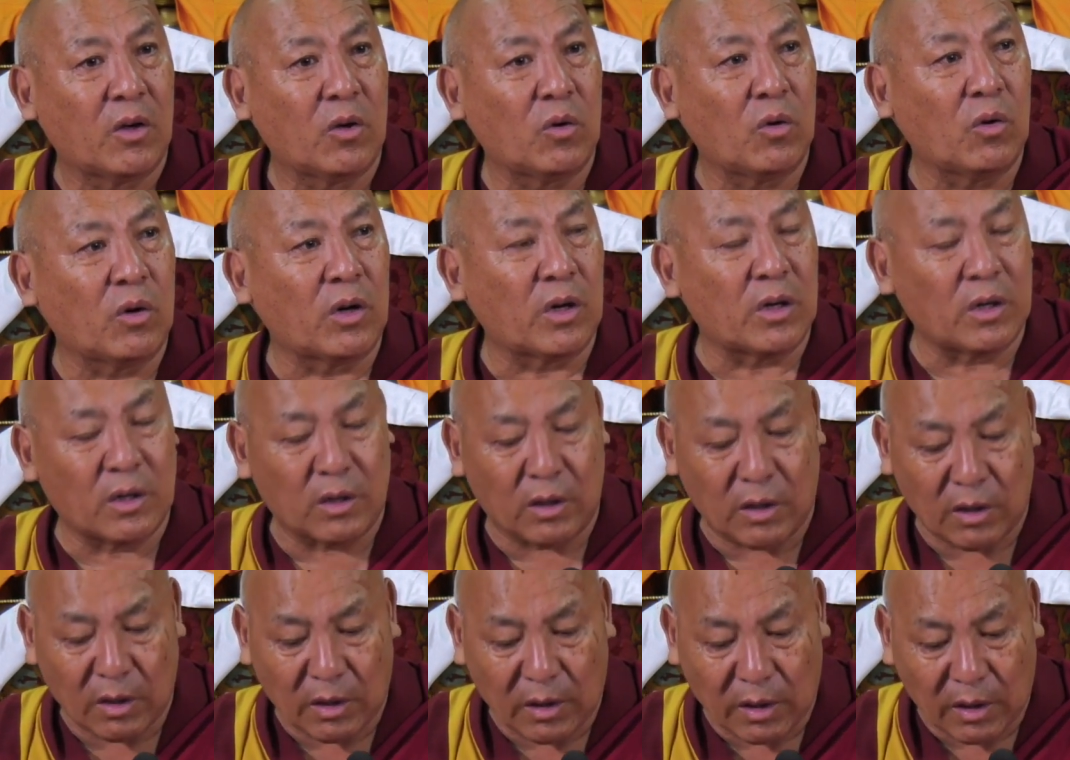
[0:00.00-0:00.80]
you are
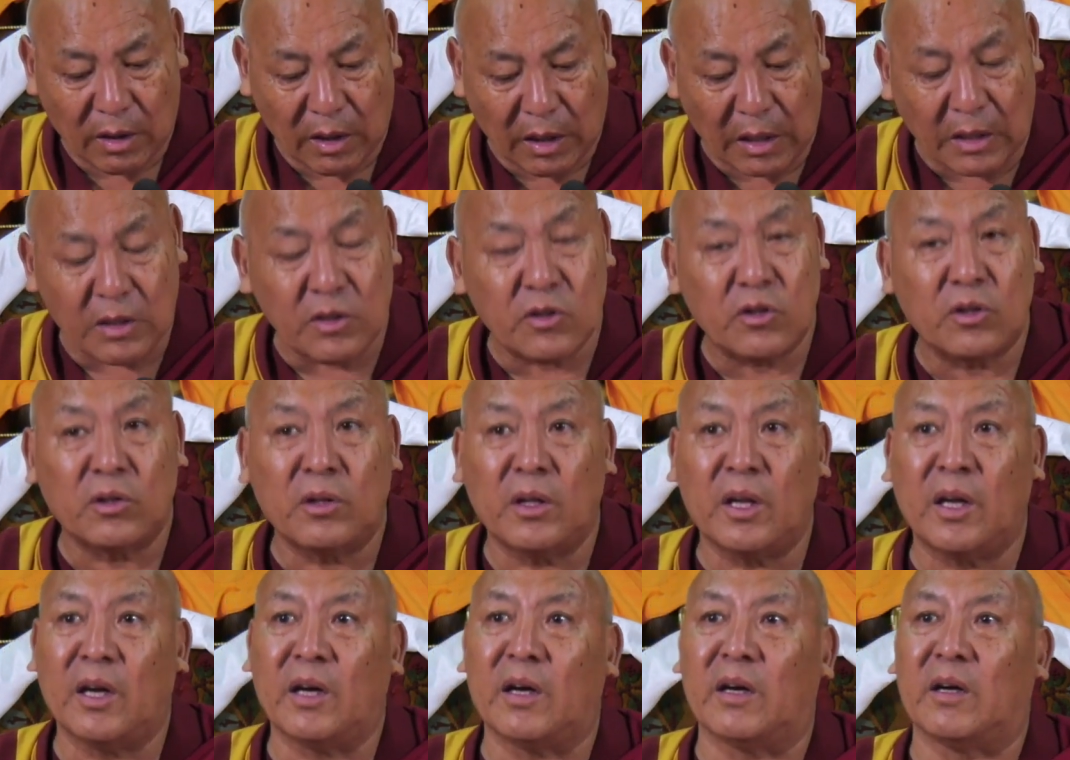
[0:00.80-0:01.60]

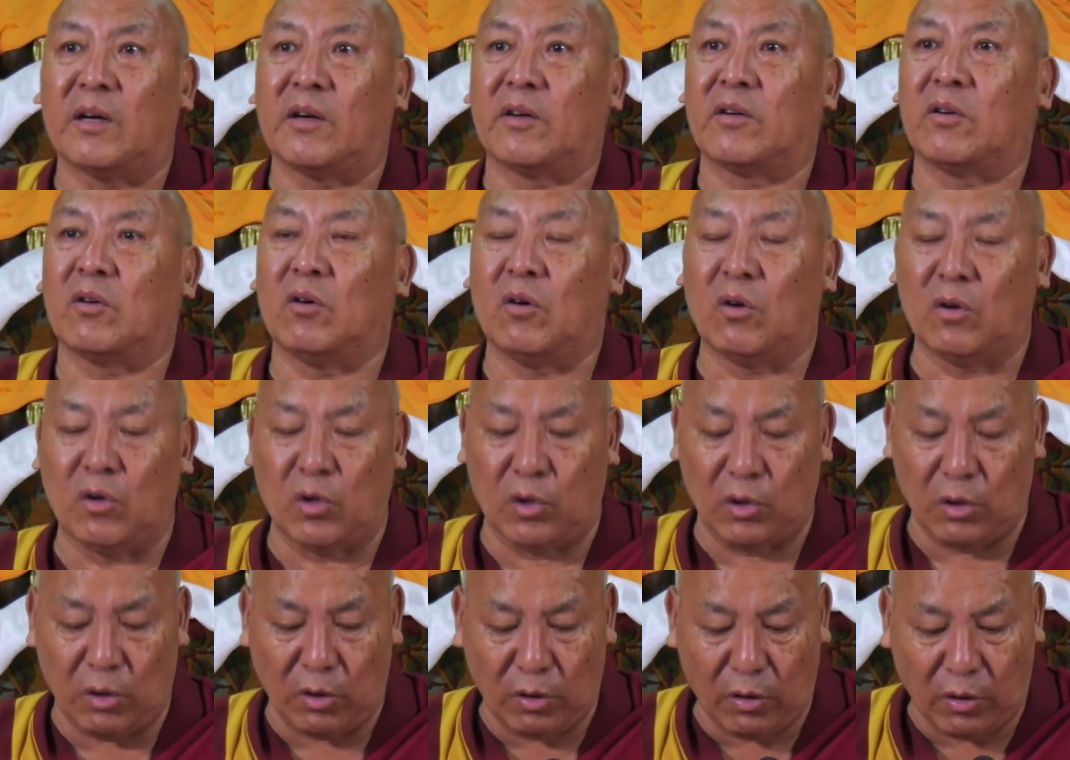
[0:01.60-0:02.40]
ensnared or
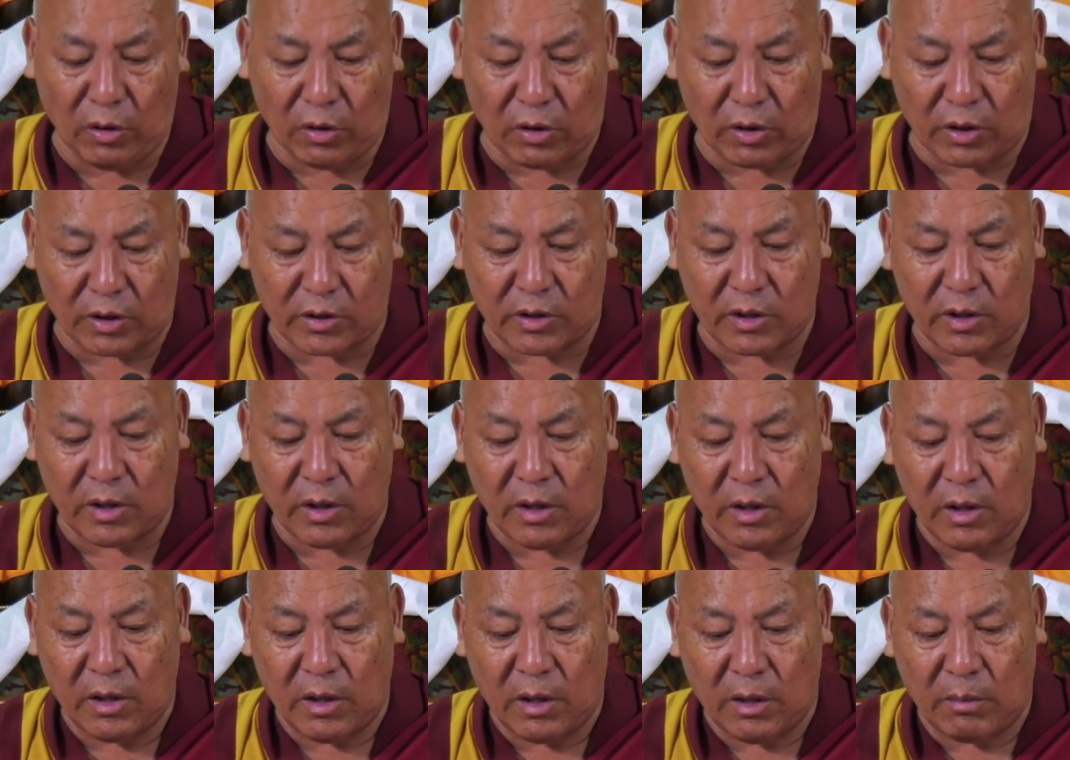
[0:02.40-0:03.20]
you lured
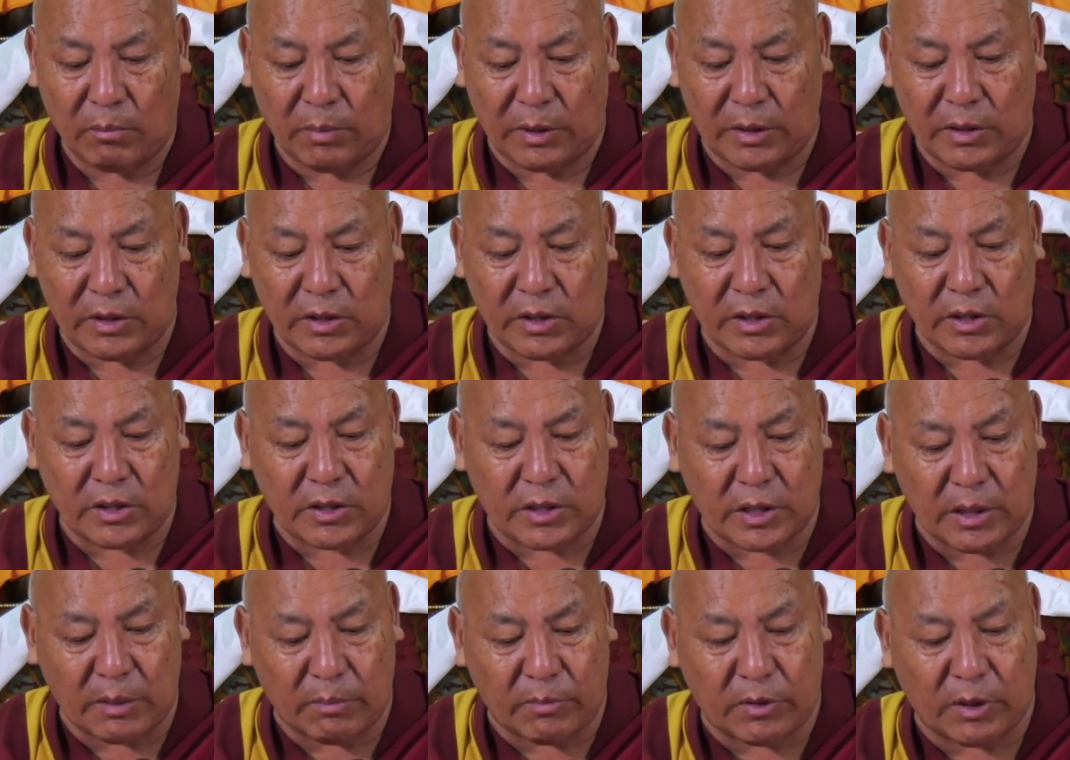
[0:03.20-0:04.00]
by the
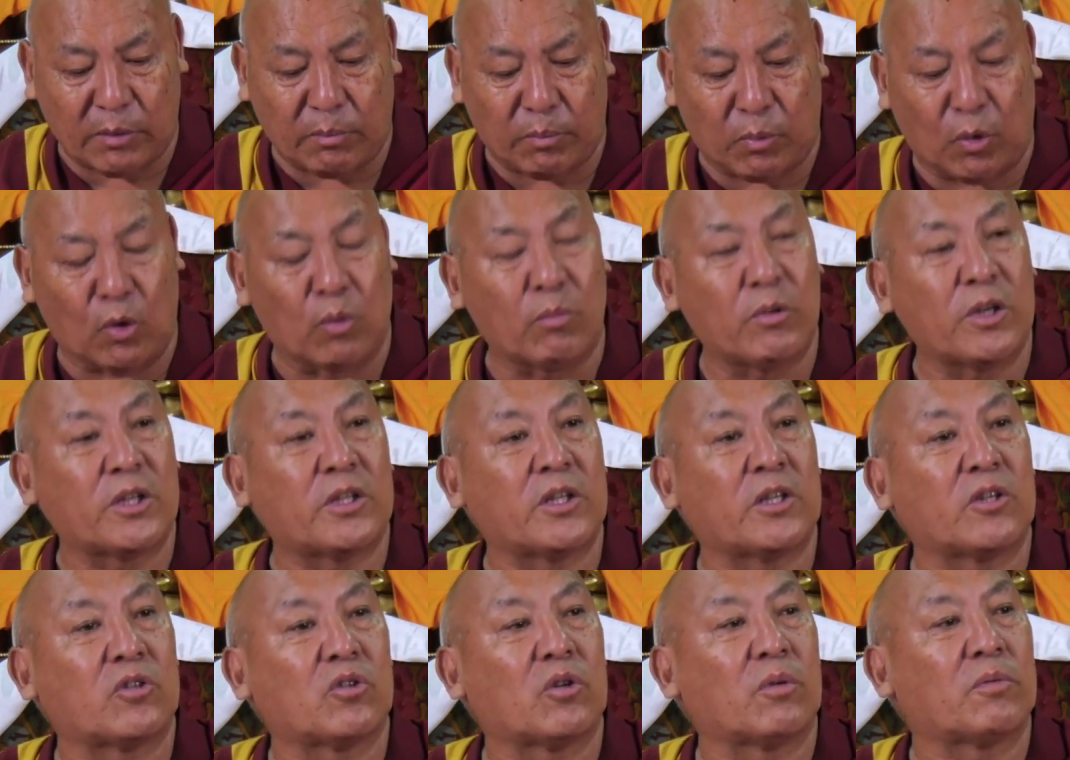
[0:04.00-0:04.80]
deceptive
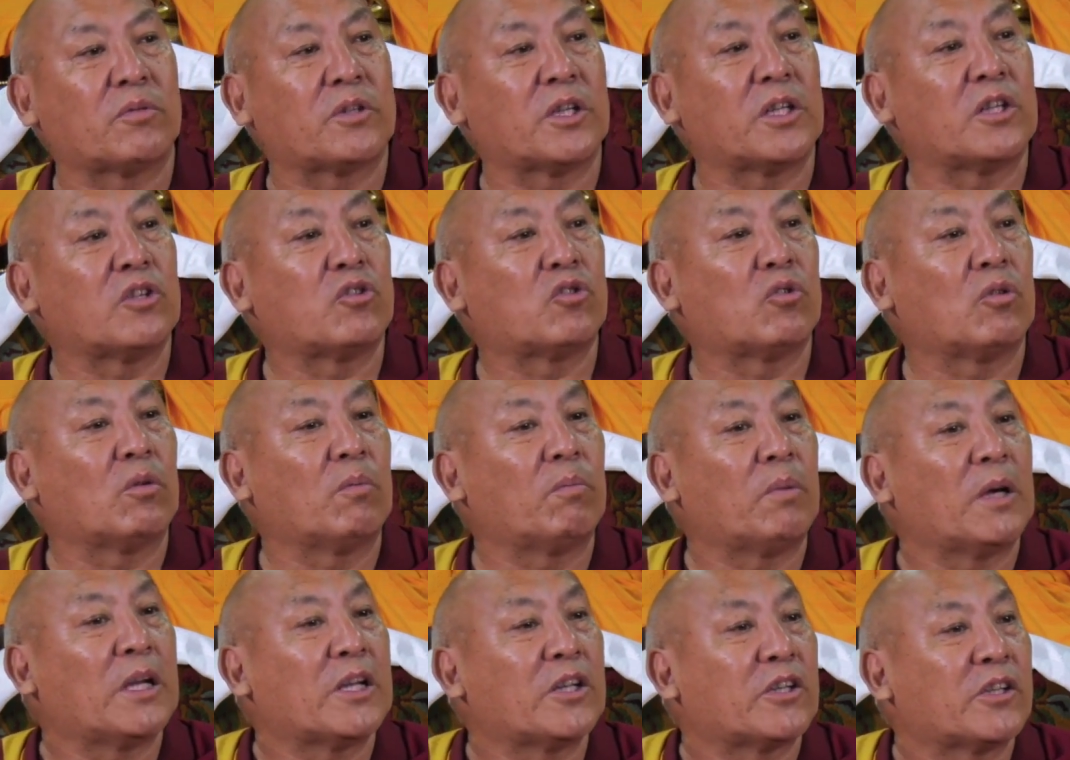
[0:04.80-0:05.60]
promises of sensual
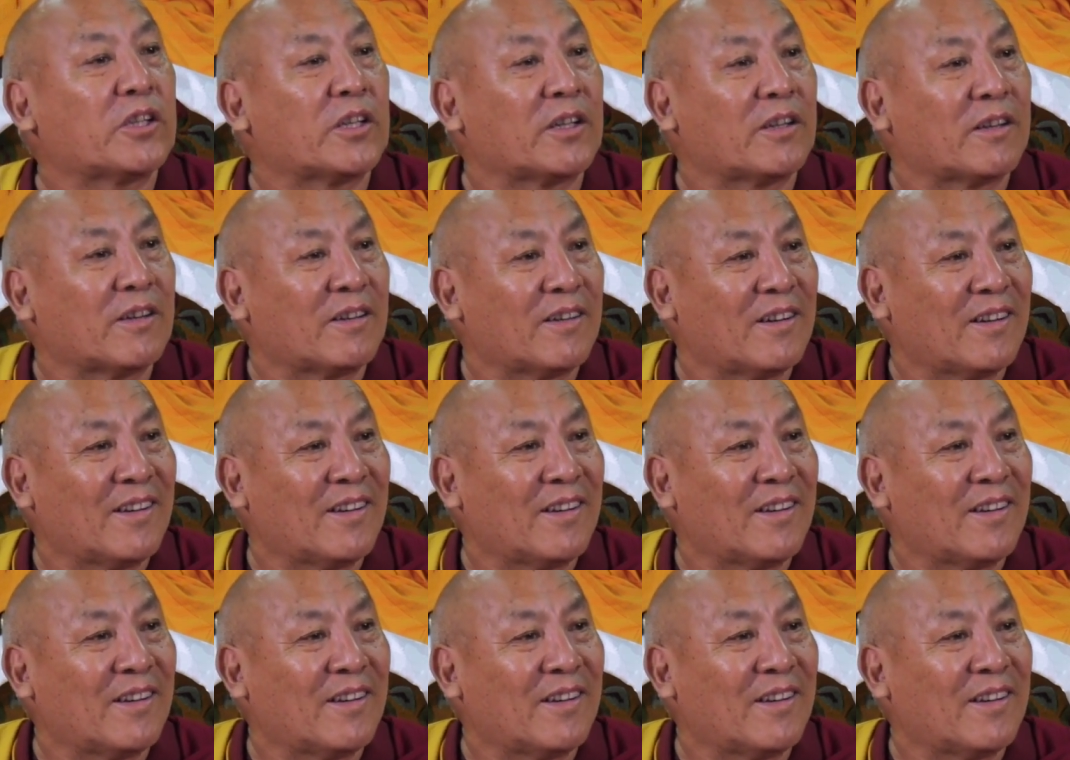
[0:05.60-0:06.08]
pleasure